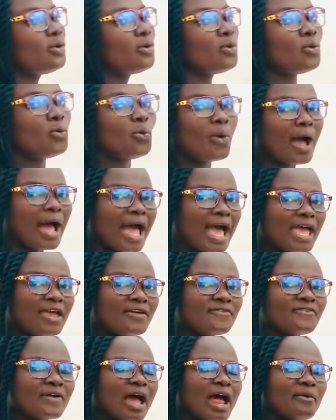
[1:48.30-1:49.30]
Y
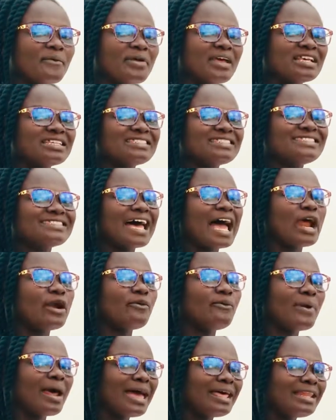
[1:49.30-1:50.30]
varies
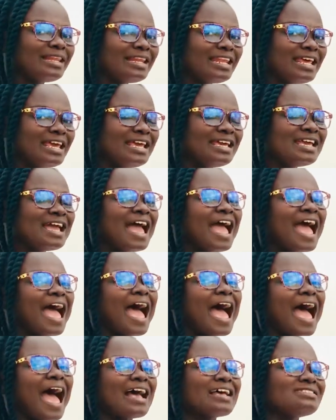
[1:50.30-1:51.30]
directly
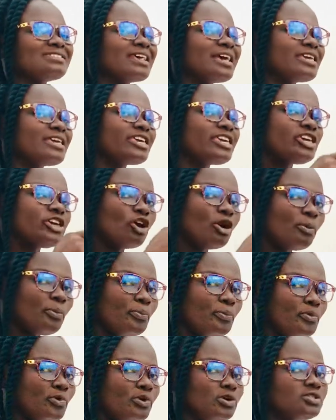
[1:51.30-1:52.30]
as the
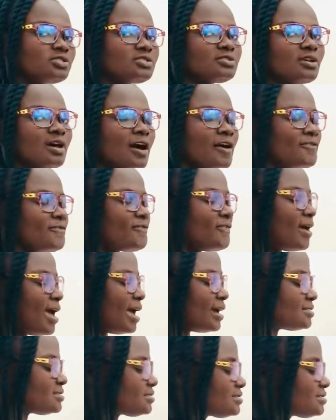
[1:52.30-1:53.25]
cube root of x.